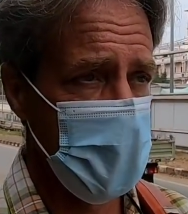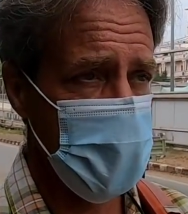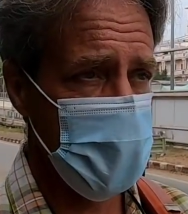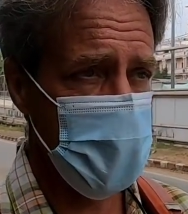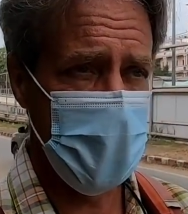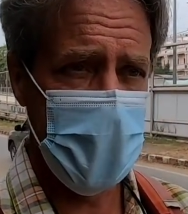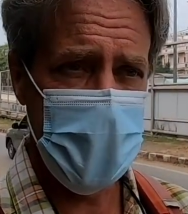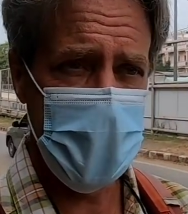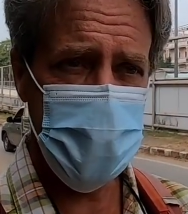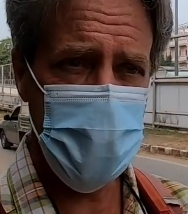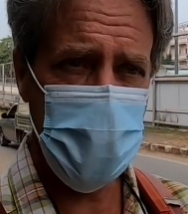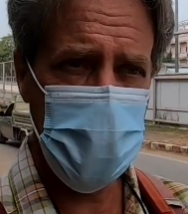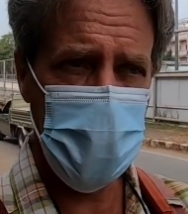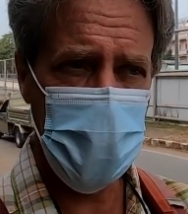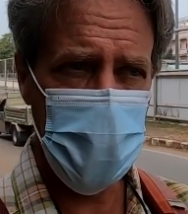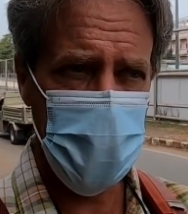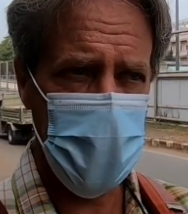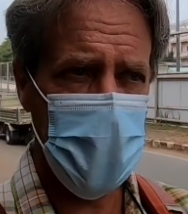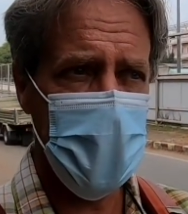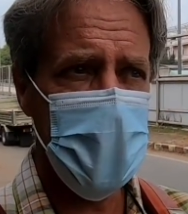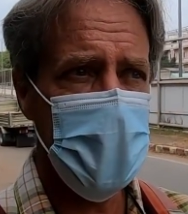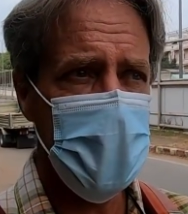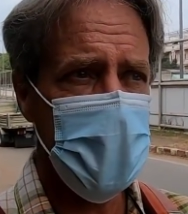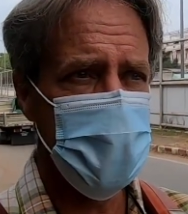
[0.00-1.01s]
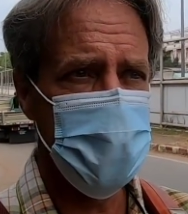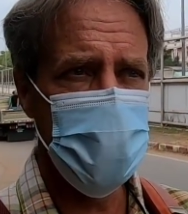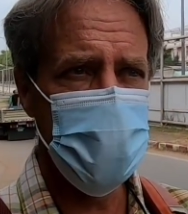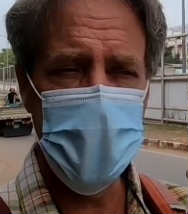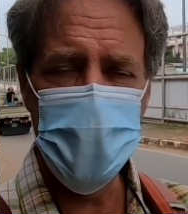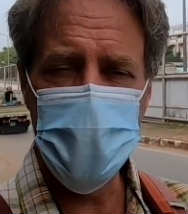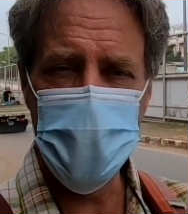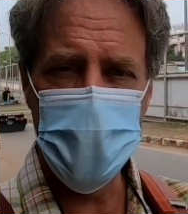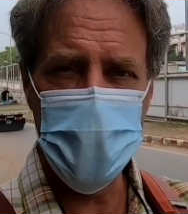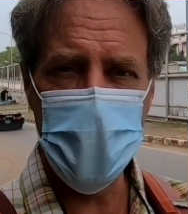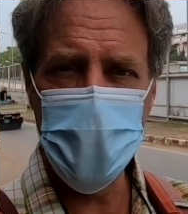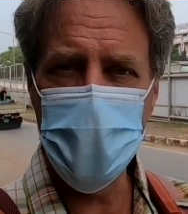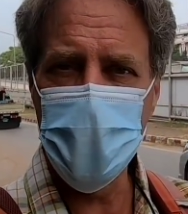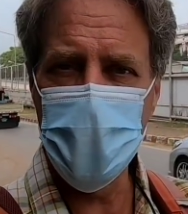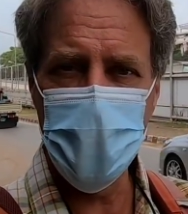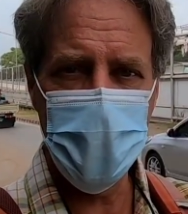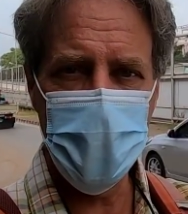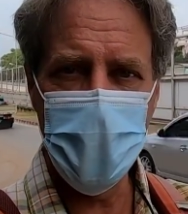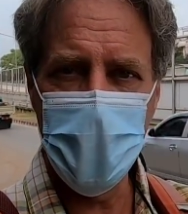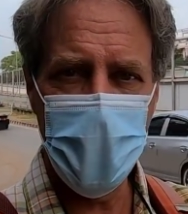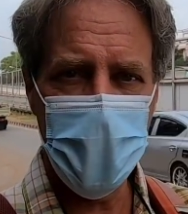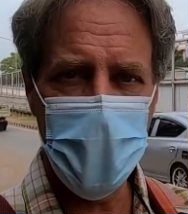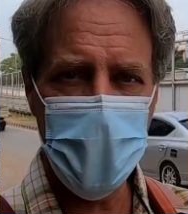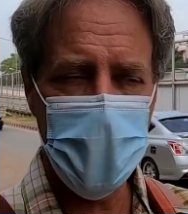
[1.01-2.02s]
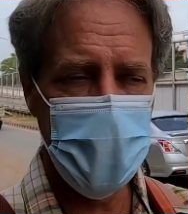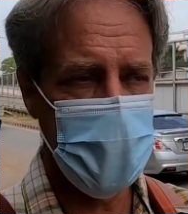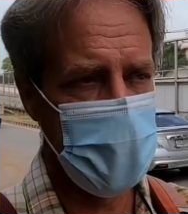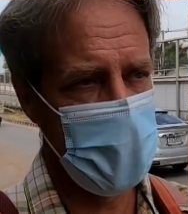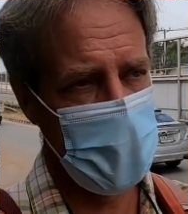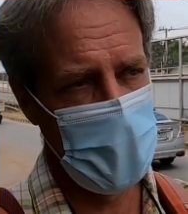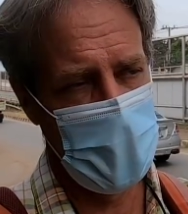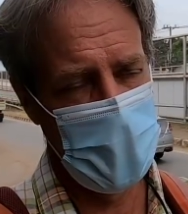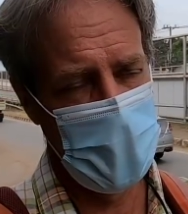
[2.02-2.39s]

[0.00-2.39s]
So that's 3 pieces of good luck.